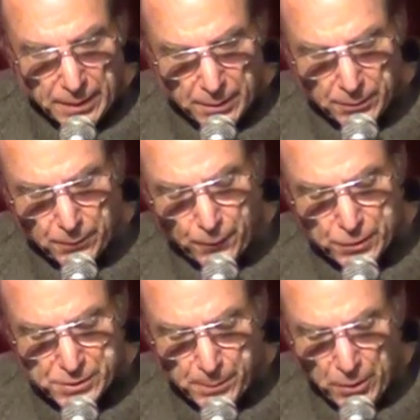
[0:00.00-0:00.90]
Now, the
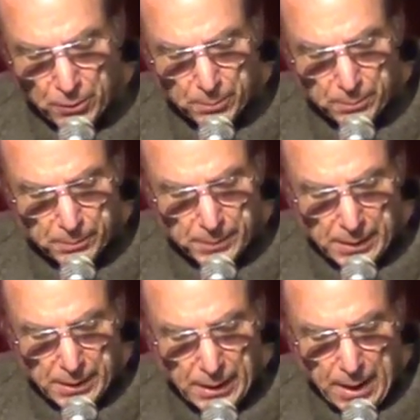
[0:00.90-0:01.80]
first poem
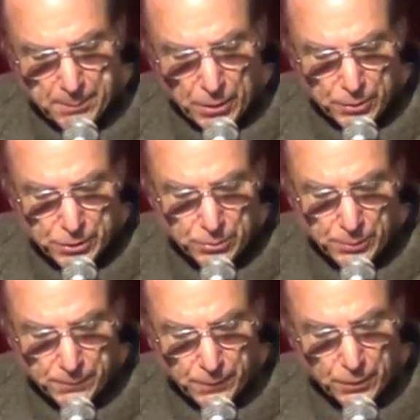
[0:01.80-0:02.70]
I'm going
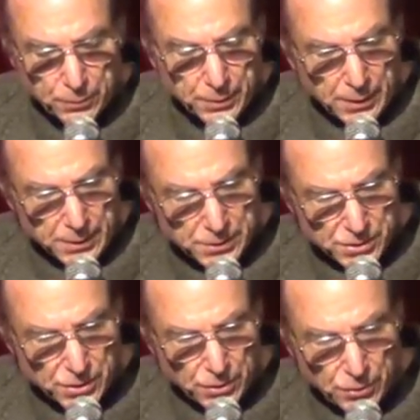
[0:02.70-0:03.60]
to invoke
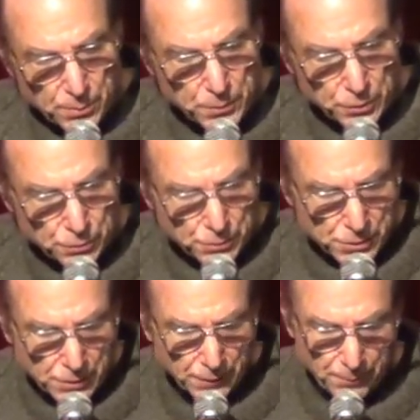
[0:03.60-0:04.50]
is the
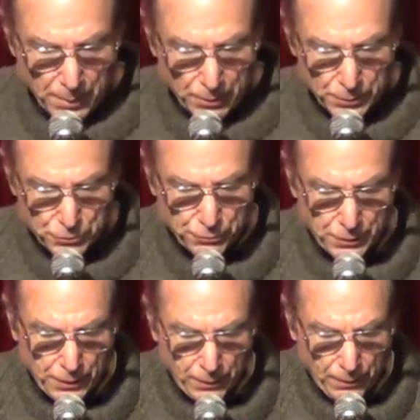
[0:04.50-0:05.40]
muse of
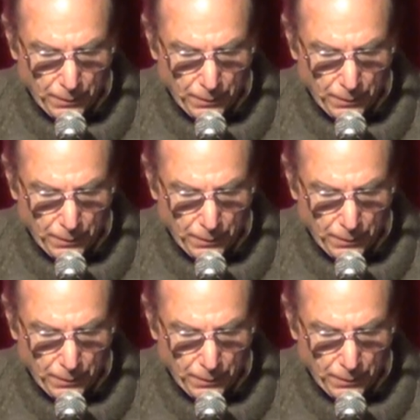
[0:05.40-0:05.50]
poetry